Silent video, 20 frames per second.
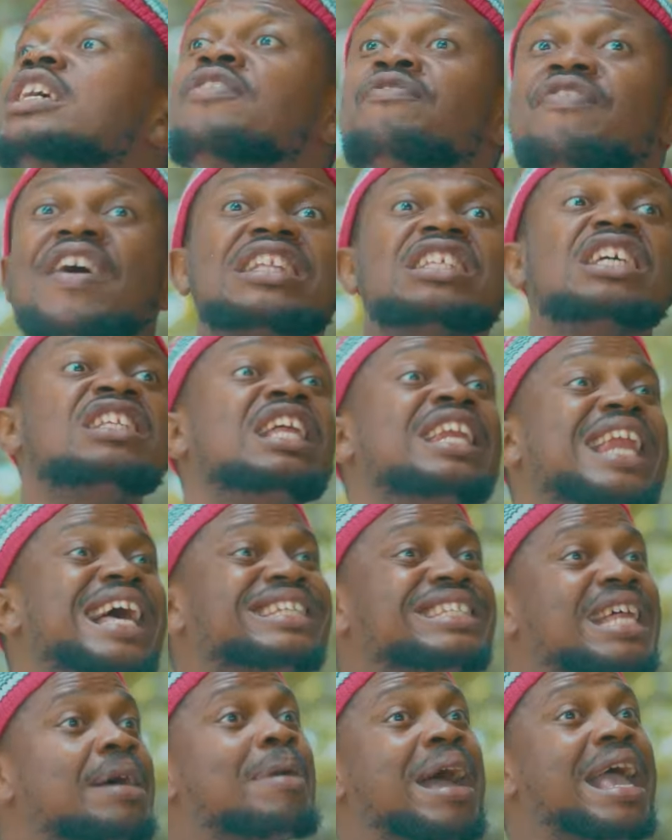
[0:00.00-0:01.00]
In fact, the
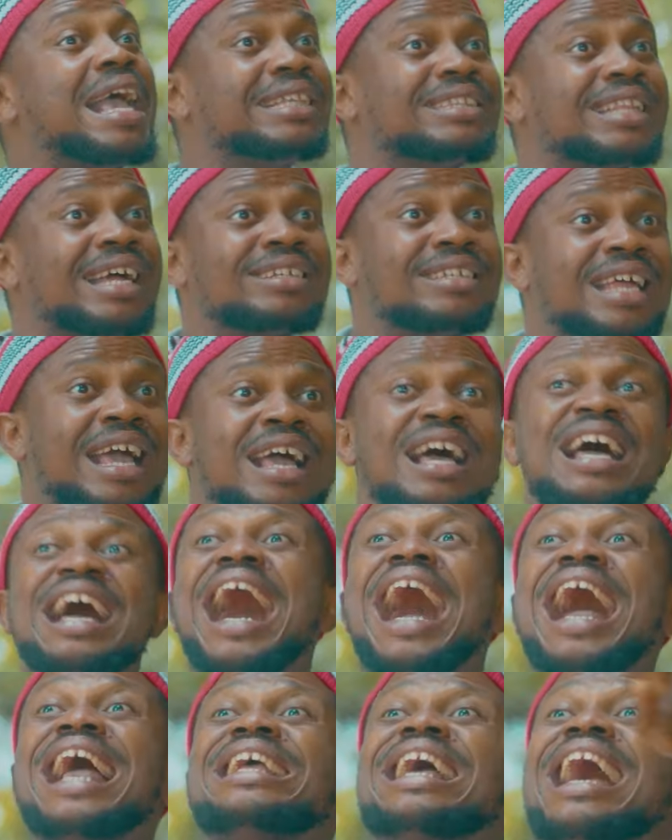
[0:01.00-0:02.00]
last time I entered there,
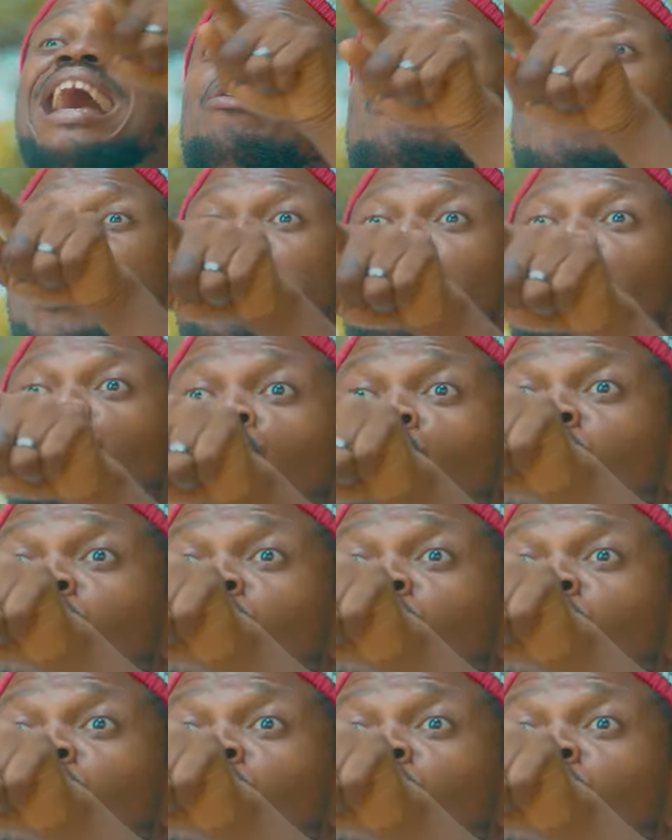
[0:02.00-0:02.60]
I was